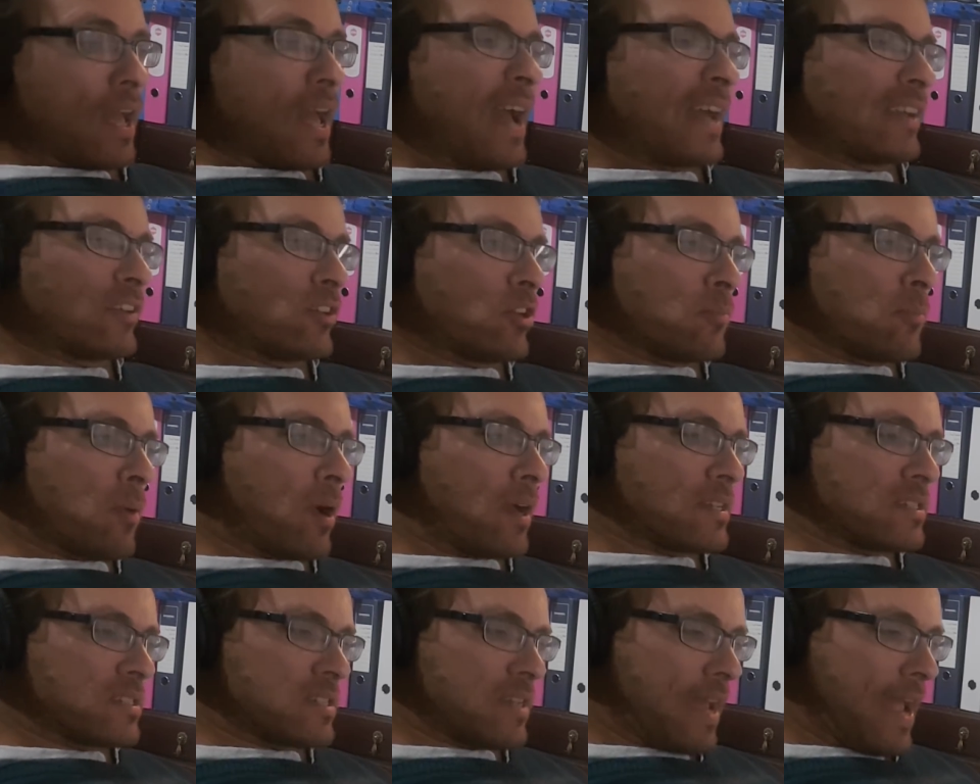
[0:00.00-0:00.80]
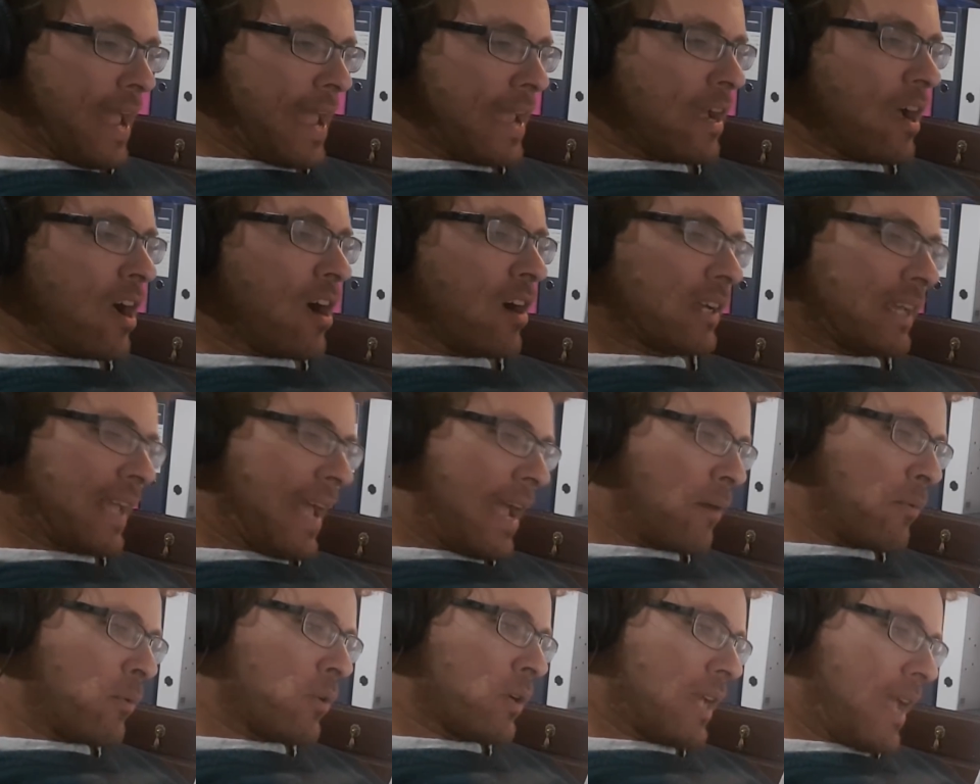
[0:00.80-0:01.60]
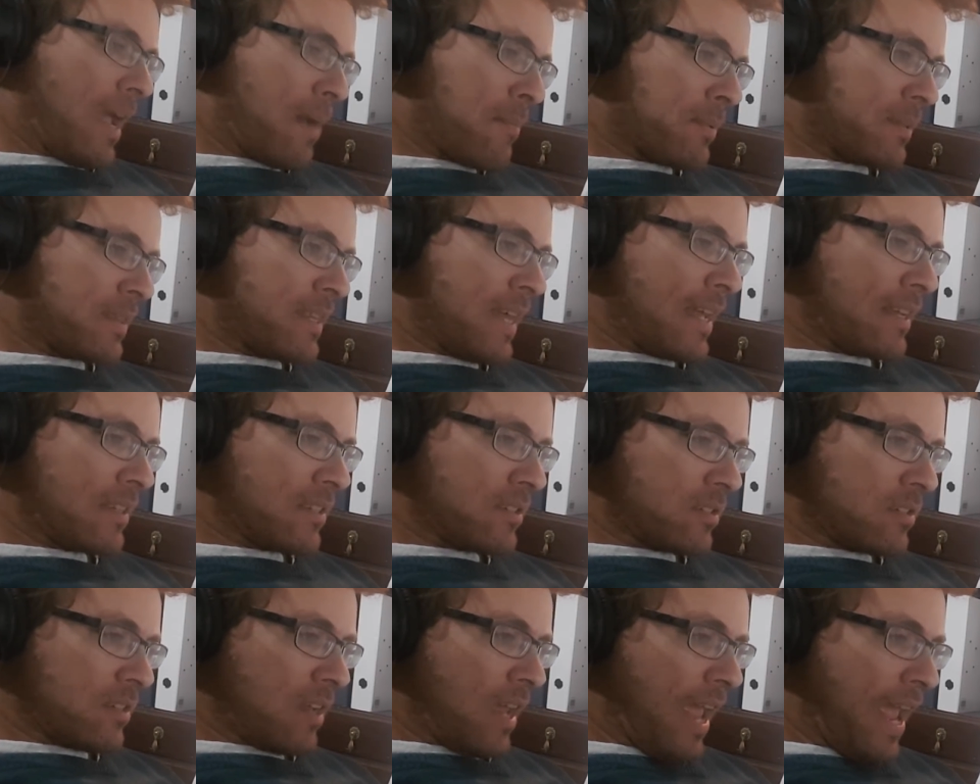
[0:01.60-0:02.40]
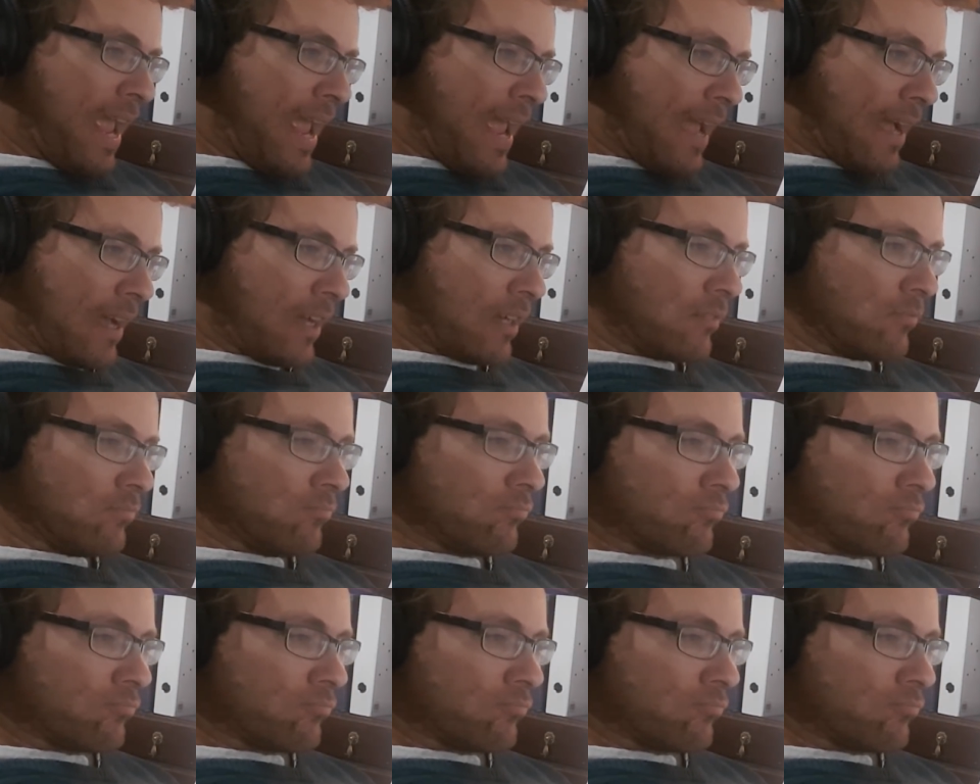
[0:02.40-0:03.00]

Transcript: And you might say, okay, well, yeah, but that's air.